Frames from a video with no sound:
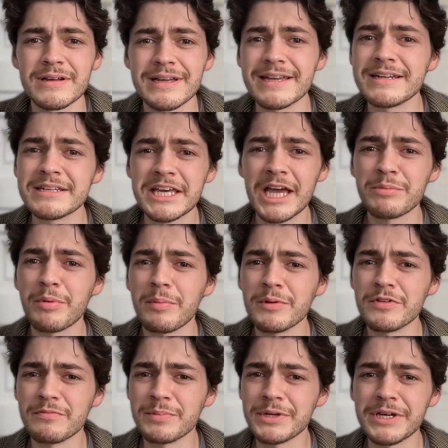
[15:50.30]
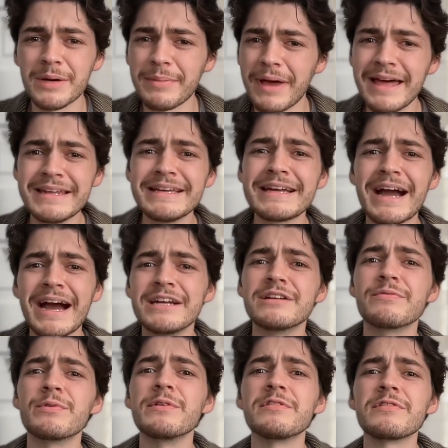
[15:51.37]
incapable of putting up any kind
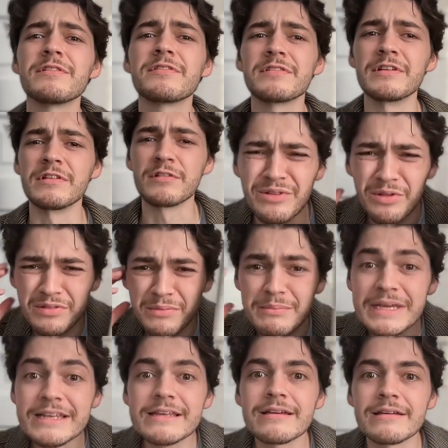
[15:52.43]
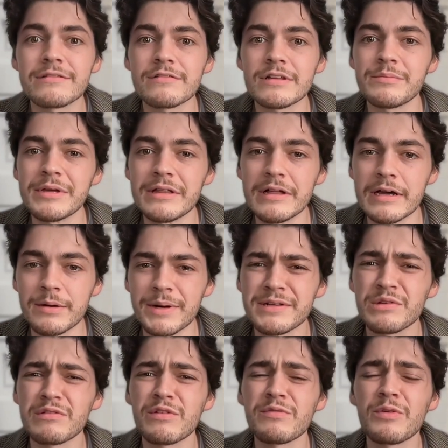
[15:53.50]
of resistance to those immediate stimuli,
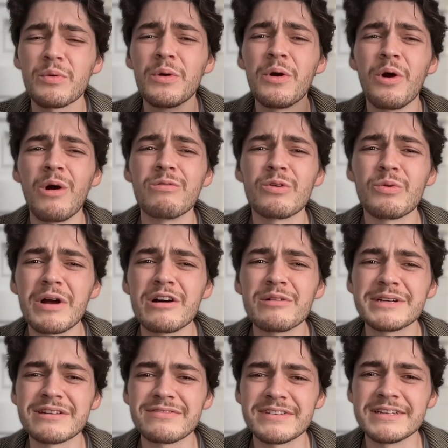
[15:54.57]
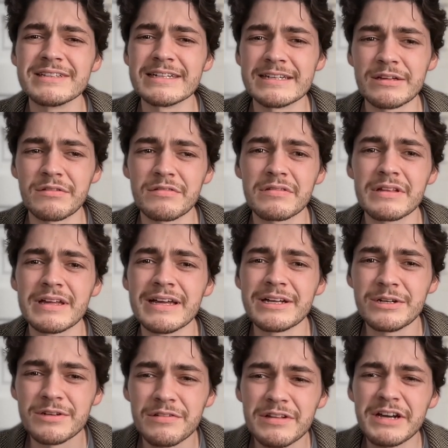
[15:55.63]
right? Those over, overwhelming feelings.
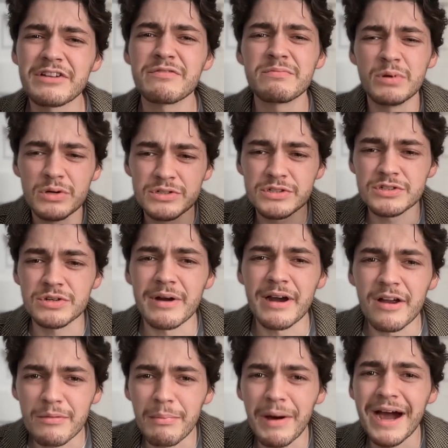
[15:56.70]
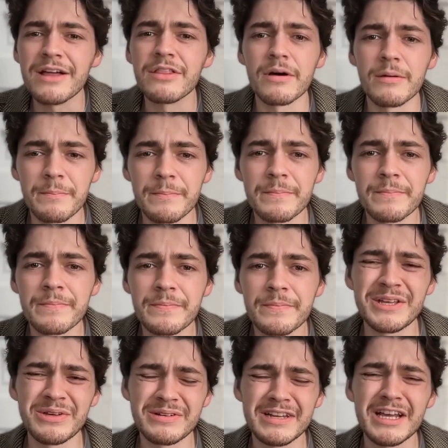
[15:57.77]
You're just kind of pushed around by them.
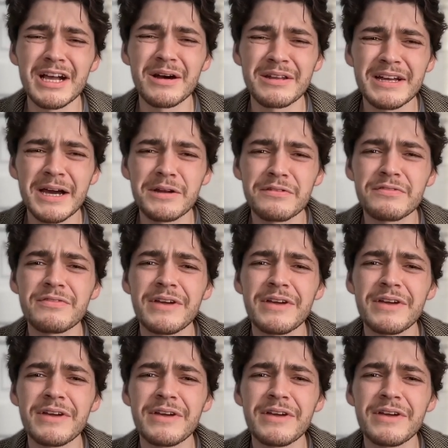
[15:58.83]
You take on a kind of